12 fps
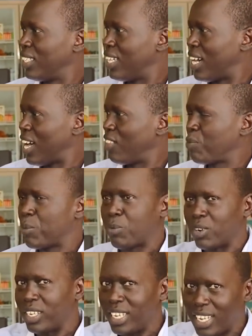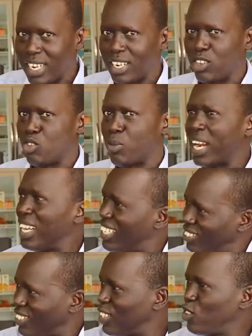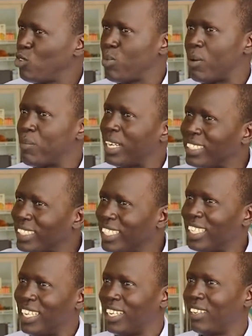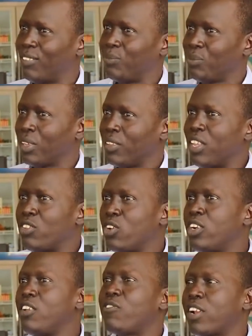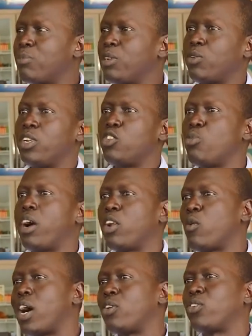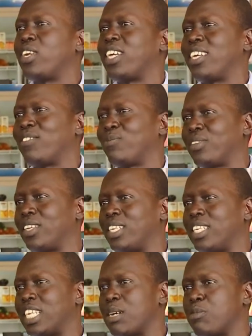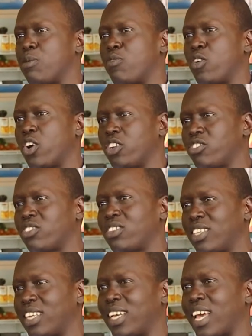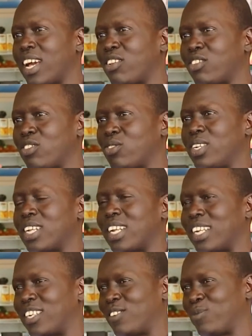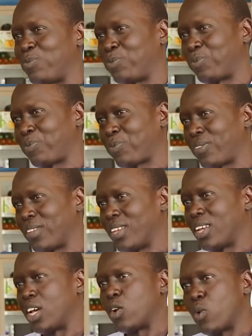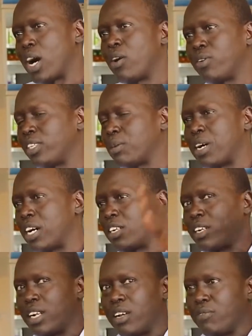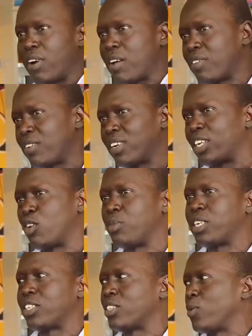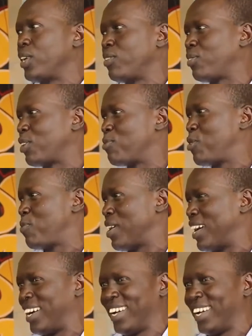There are other people here in Juba, at least in Juba. But still, there's no difference between Juba and Wow today in terms of cost, access to internet. And Wow is about 500 kilometers away from Juba.